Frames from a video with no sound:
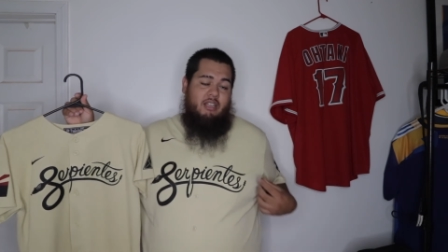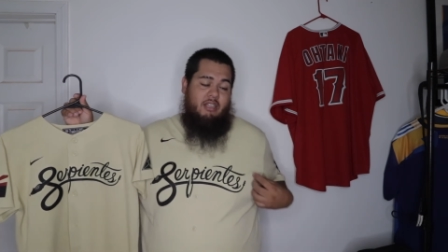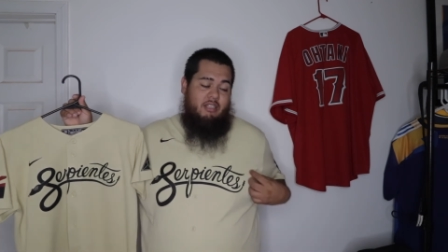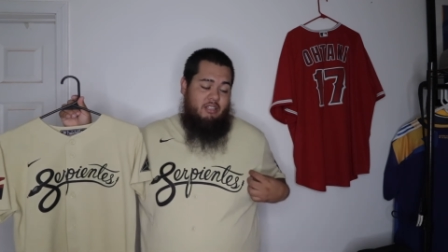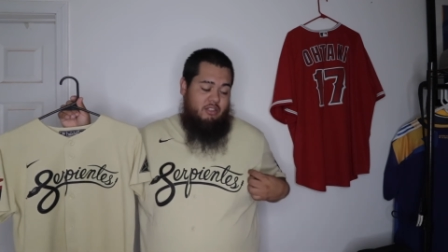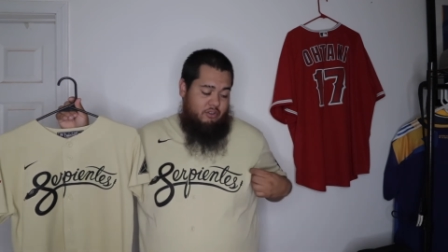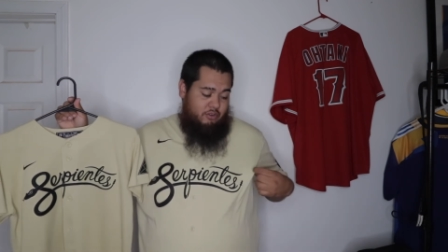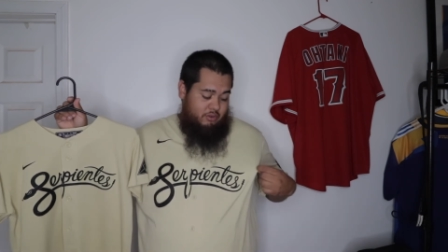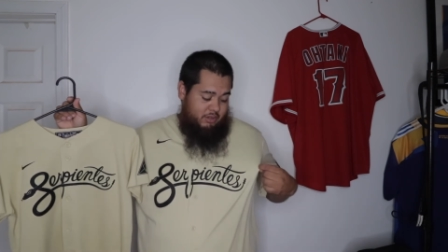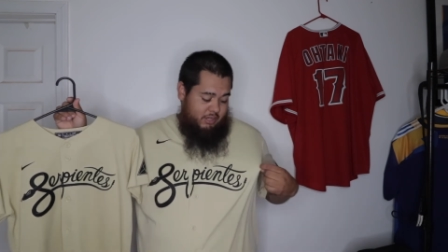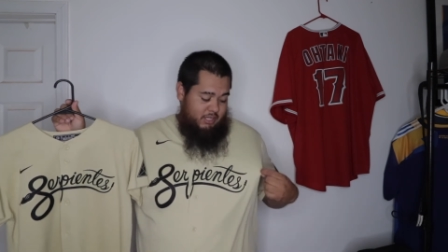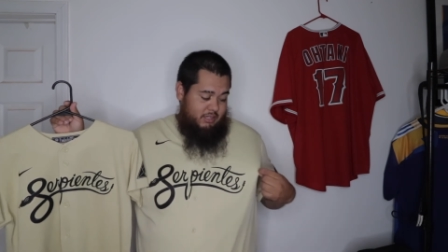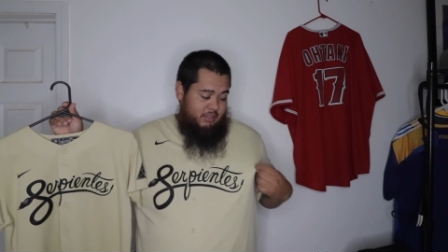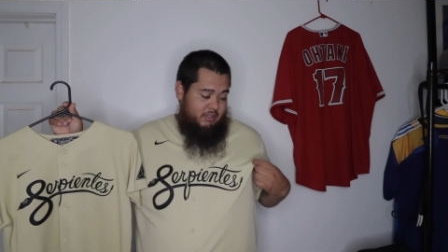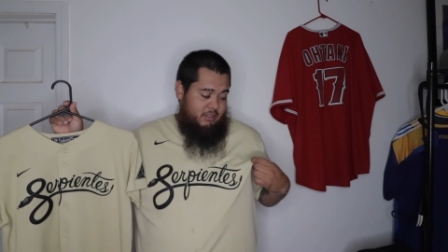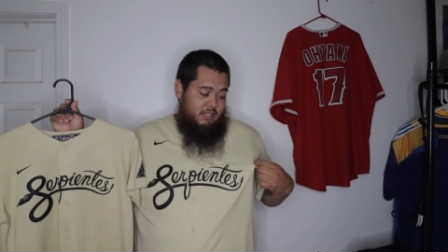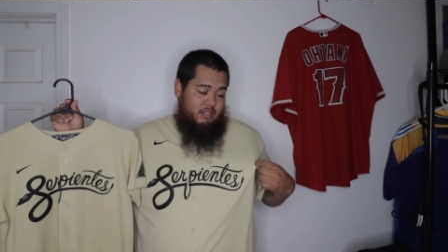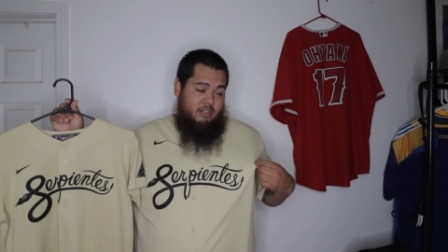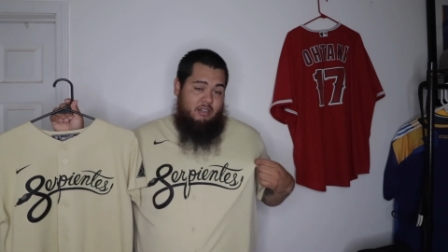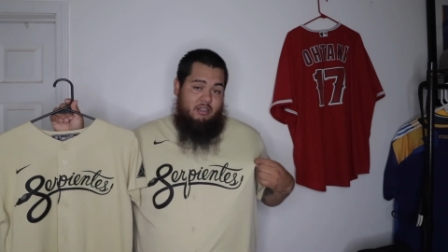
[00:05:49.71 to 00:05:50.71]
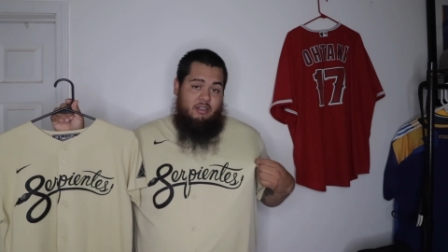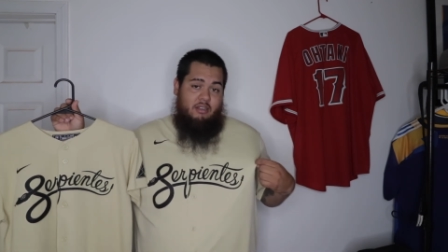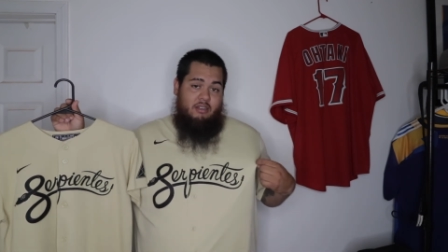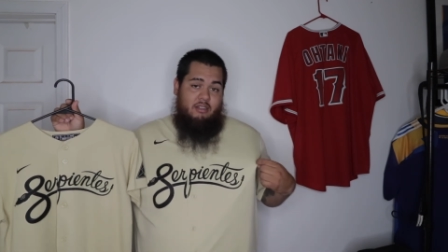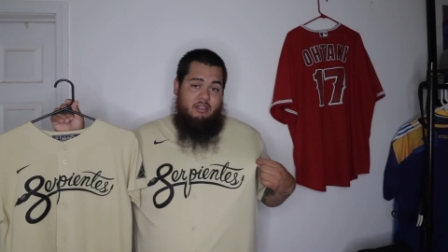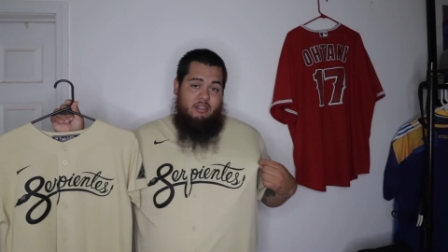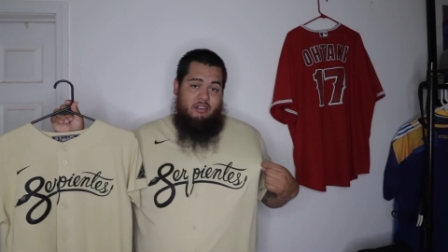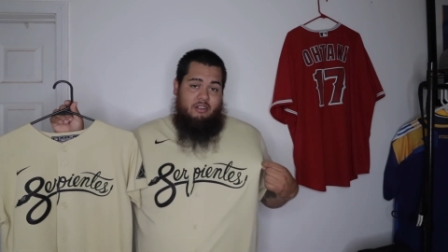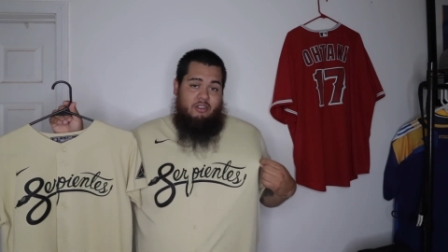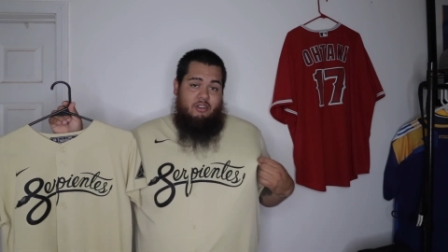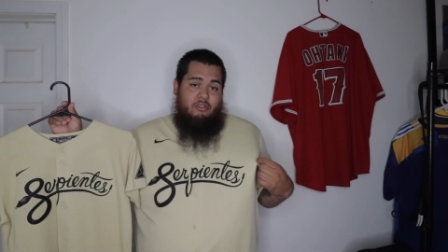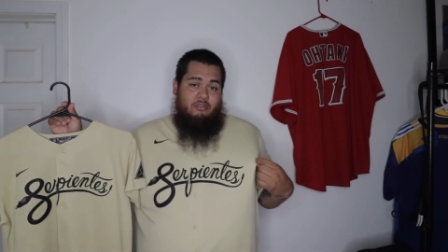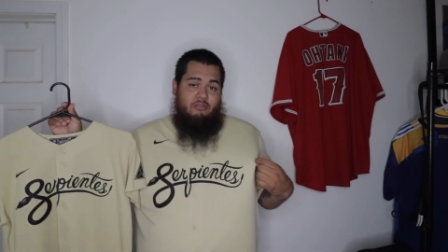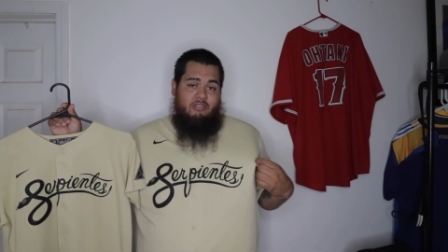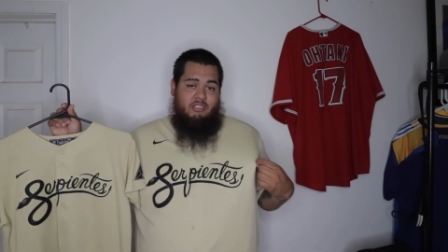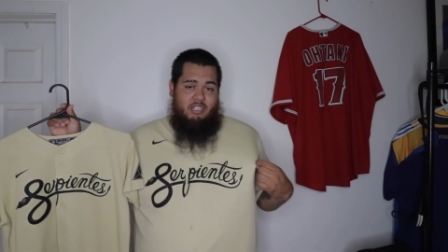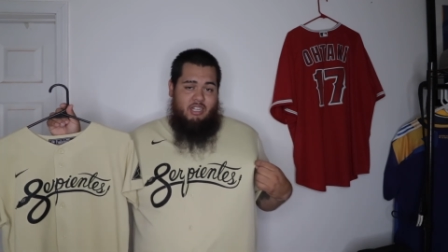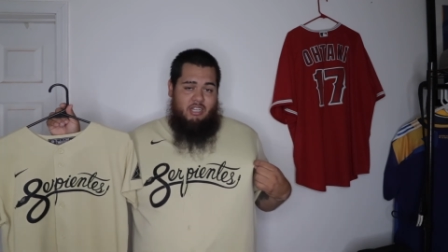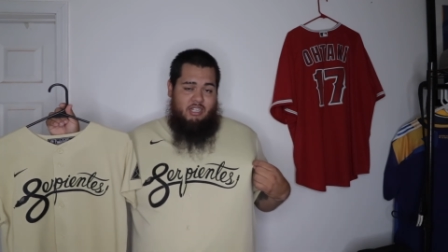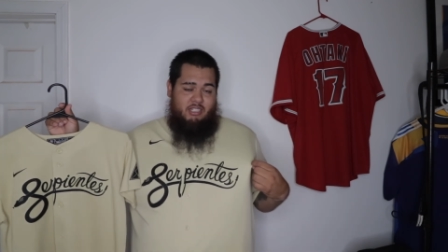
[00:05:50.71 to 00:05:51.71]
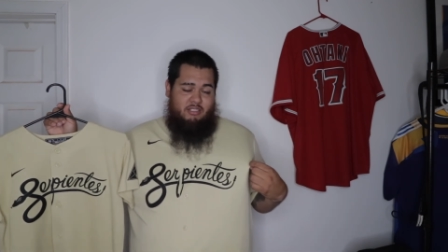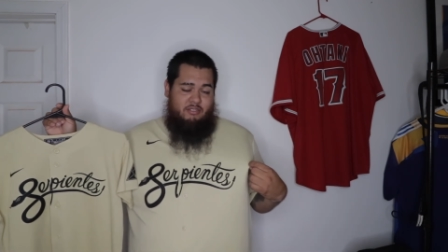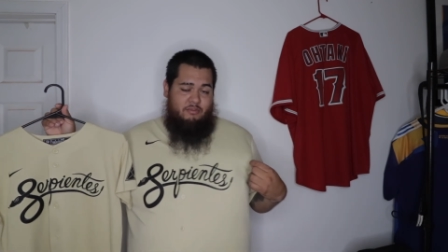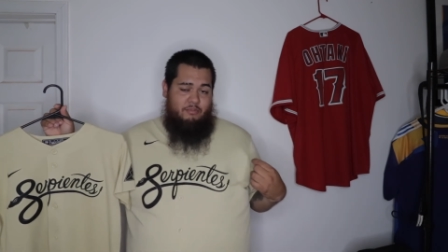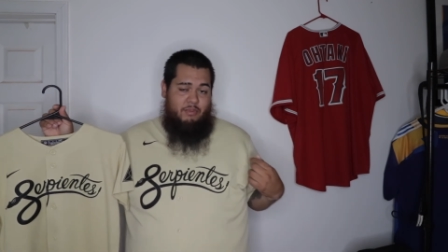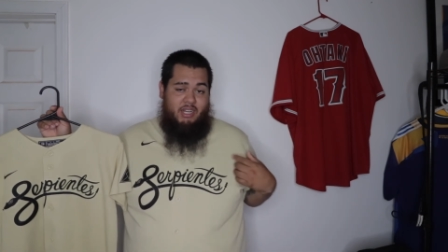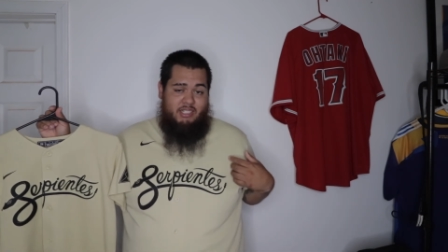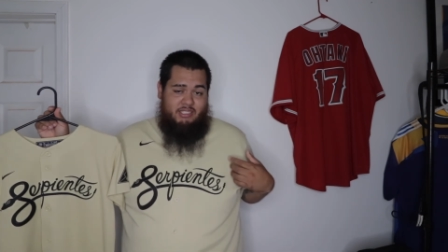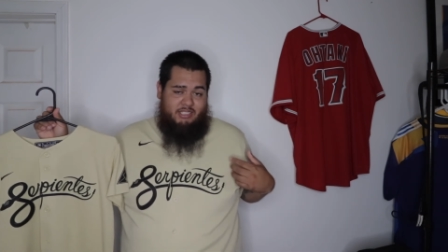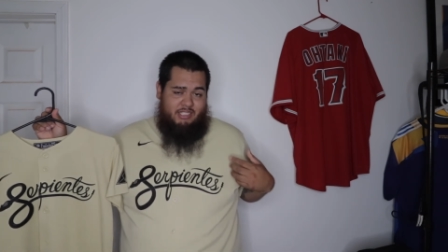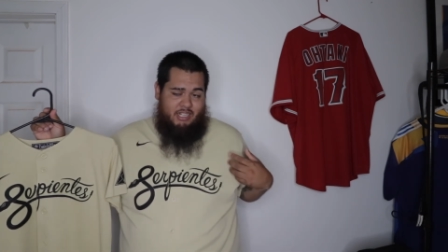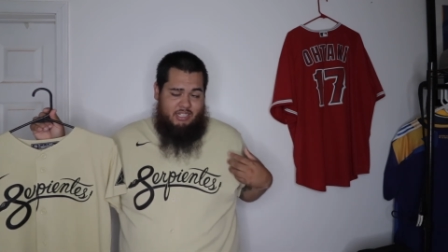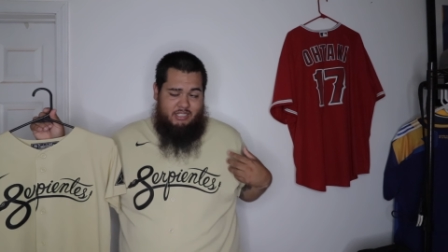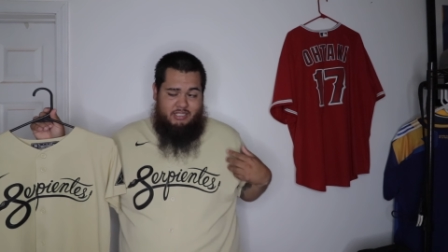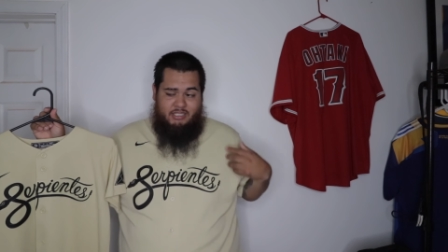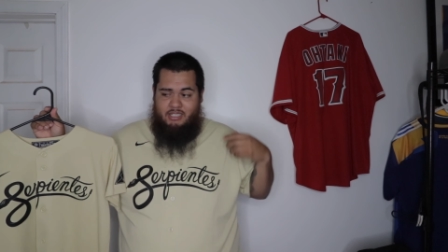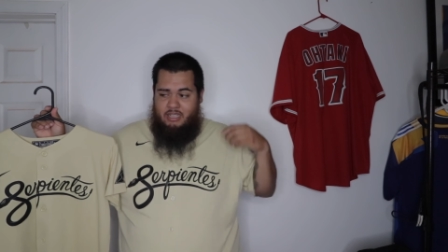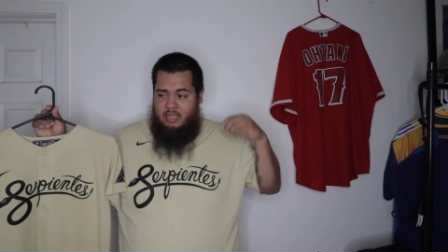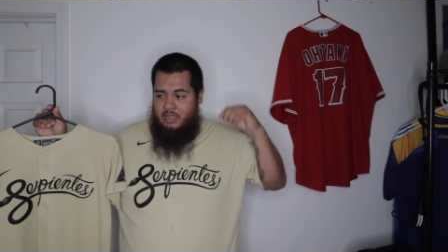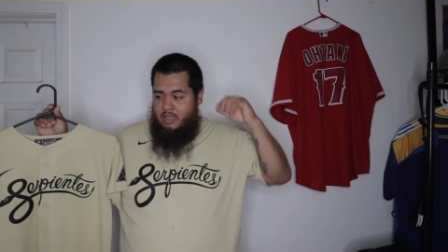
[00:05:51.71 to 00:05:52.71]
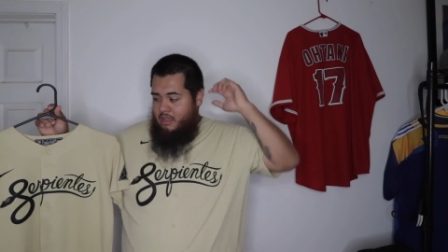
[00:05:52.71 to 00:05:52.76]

you know, get the adult size, my size.